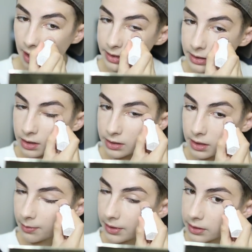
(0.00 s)
I like this
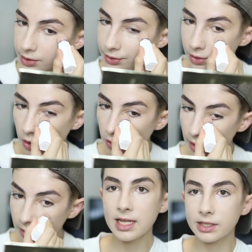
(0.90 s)
concealer, but it's
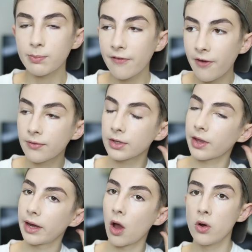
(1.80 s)
not like, it's my
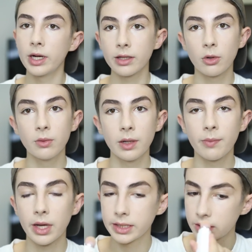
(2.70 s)
favourite that I own at the
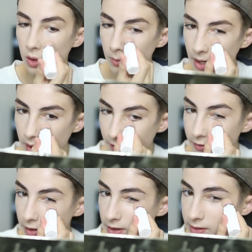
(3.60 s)
moment, but it's not my
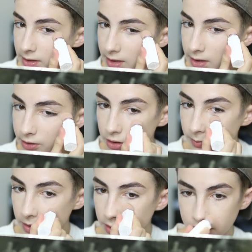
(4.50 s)
favourite concealer
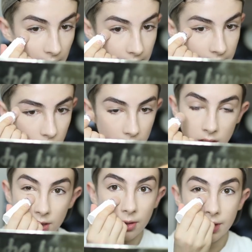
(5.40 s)
just because I like
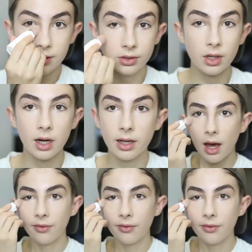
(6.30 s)
quite a glowy under eye,